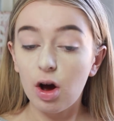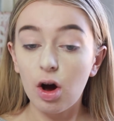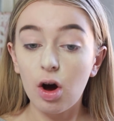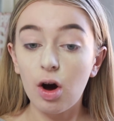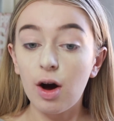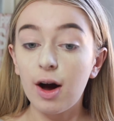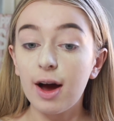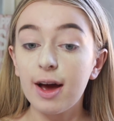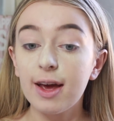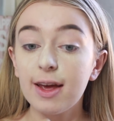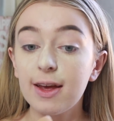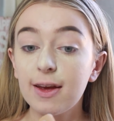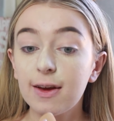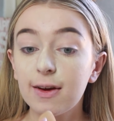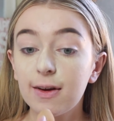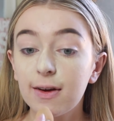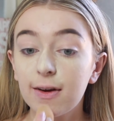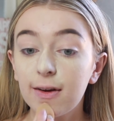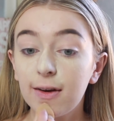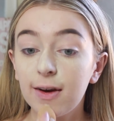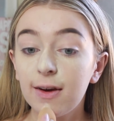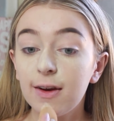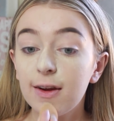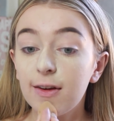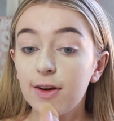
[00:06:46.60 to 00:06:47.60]
I
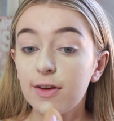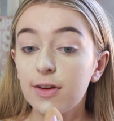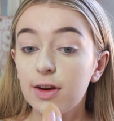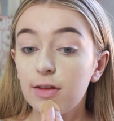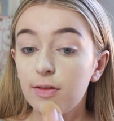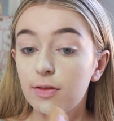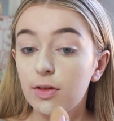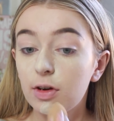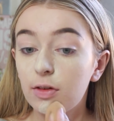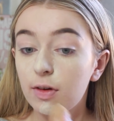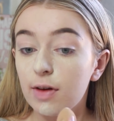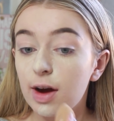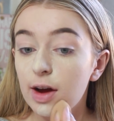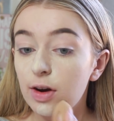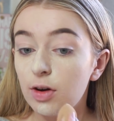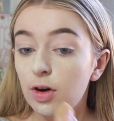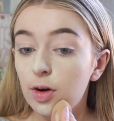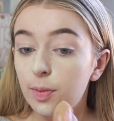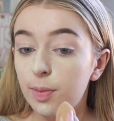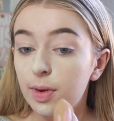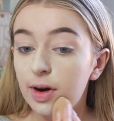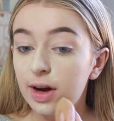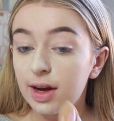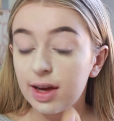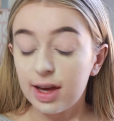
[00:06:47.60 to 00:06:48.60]
literally regret
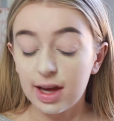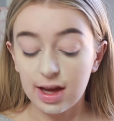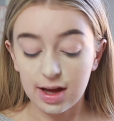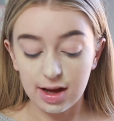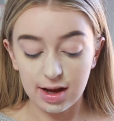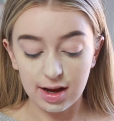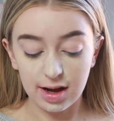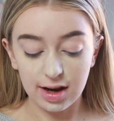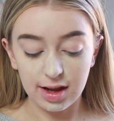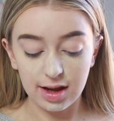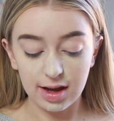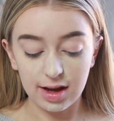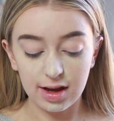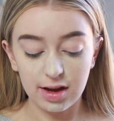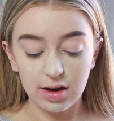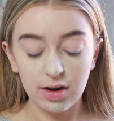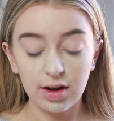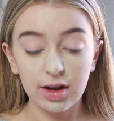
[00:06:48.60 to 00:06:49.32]
not buying it earlier.